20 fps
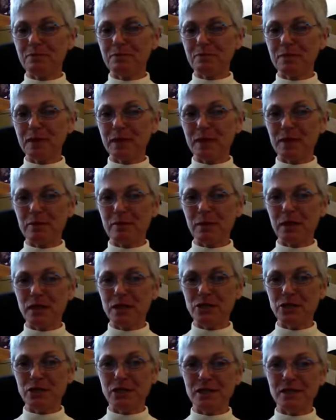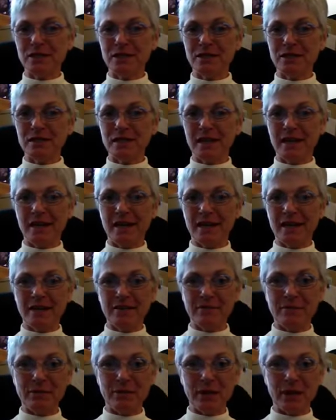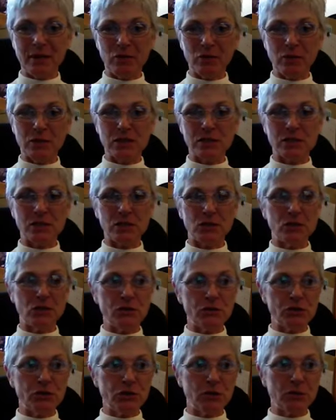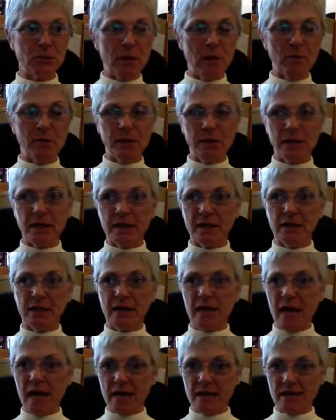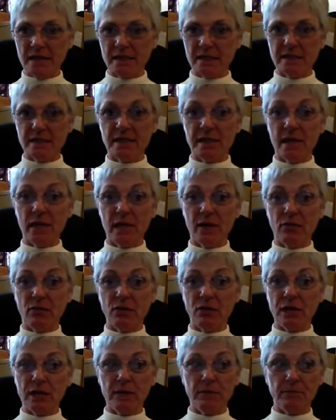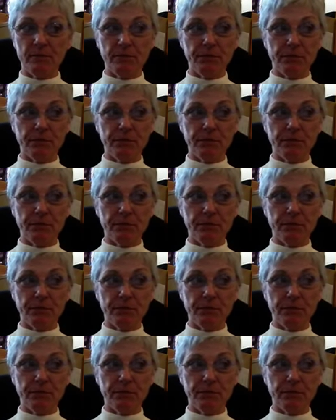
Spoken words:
being a patient that was delusional about being Katniss Everdeen.